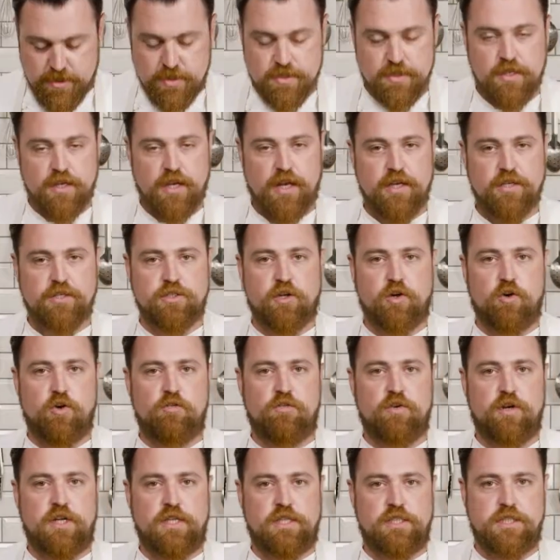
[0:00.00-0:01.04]
is a nice
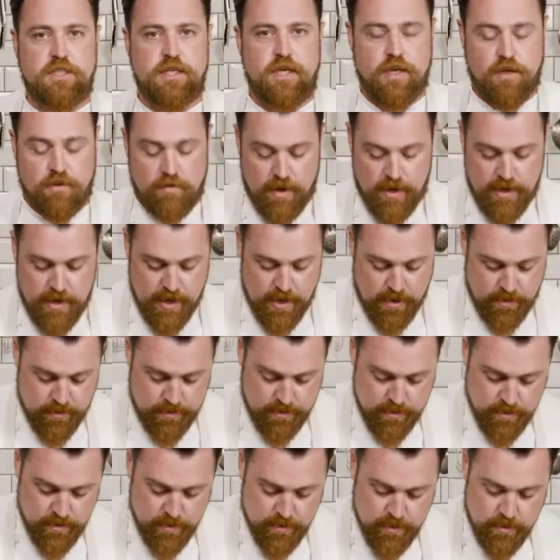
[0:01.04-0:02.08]
over easy egg right now.
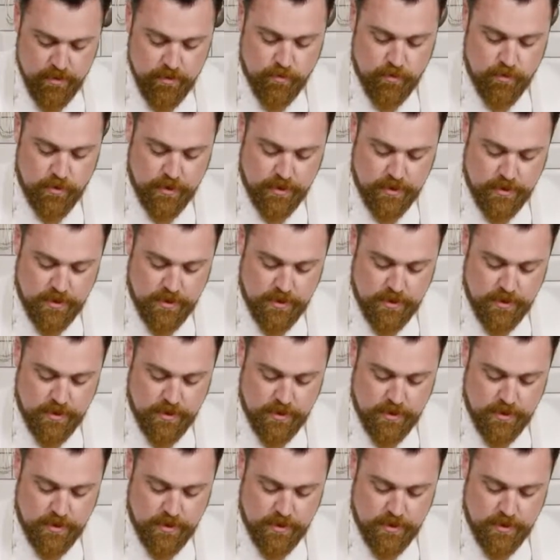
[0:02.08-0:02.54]
Well, you can